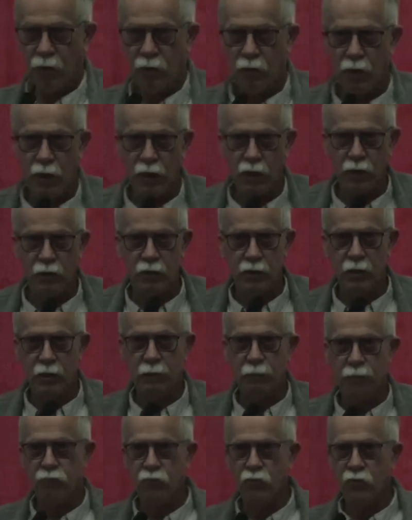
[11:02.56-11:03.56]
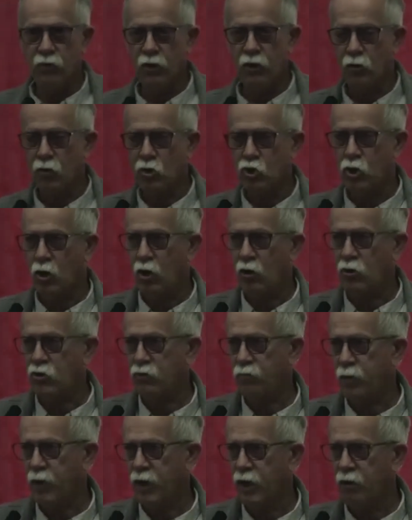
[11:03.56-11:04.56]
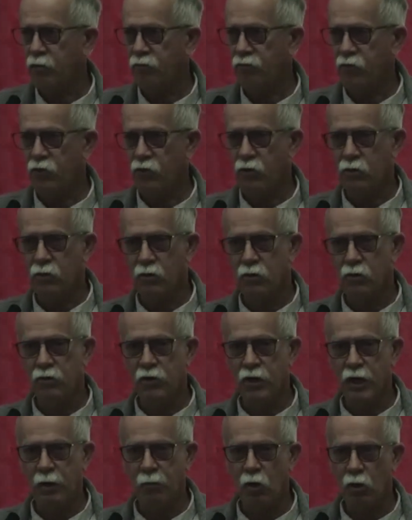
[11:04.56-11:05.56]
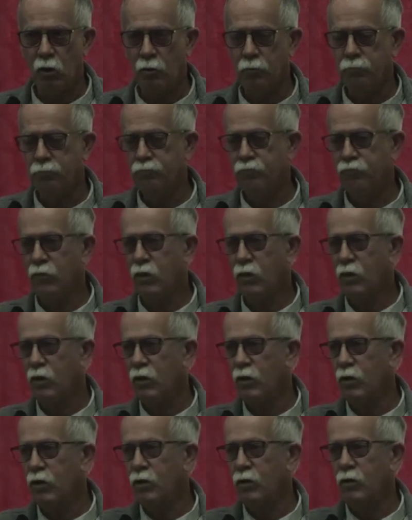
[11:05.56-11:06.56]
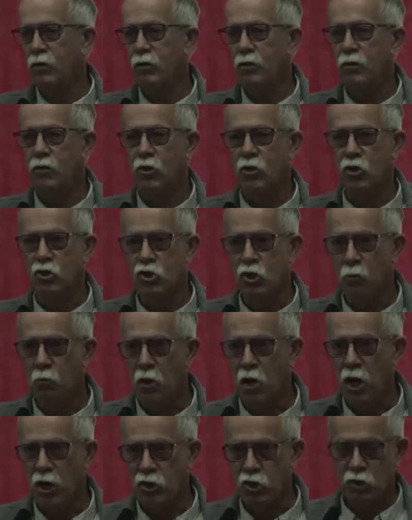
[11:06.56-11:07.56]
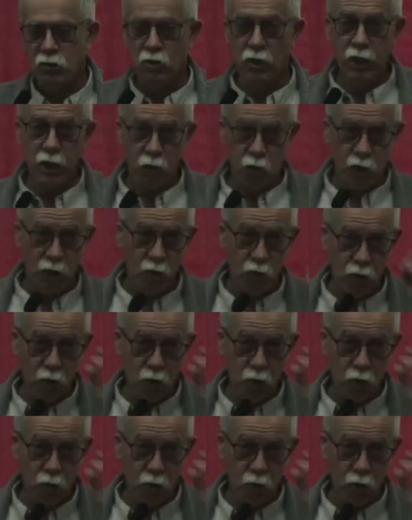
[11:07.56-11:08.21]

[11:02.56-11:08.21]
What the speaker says: And they're in charge of paying for the labor. It's a mess. Anyway,